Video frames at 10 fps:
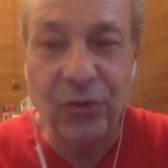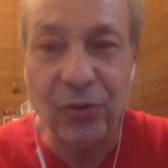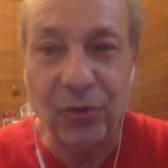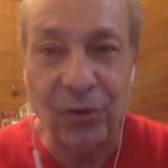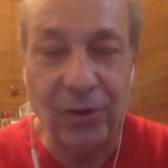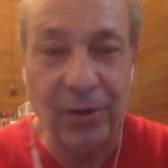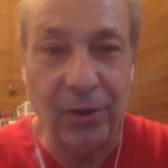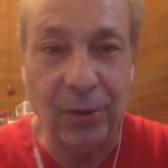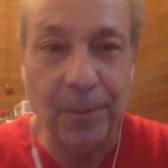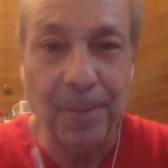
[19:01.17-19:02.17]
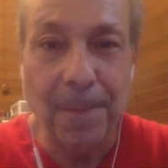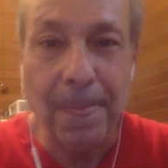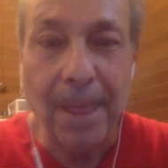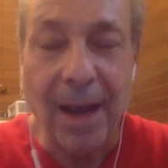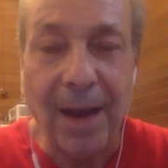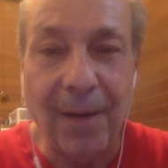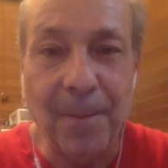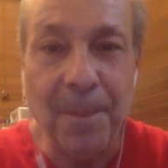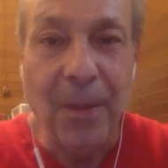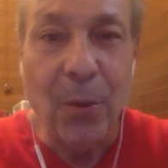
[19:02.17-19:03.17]
earlier,
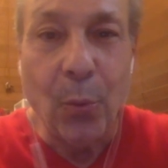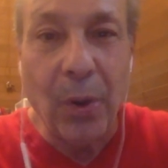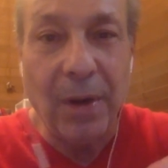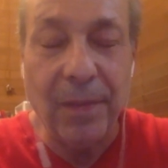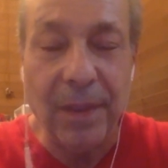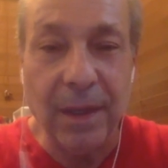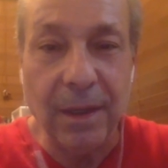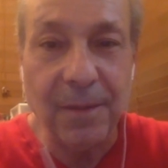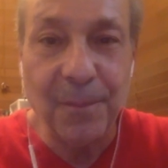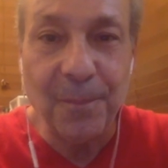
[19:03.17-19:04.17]
one of the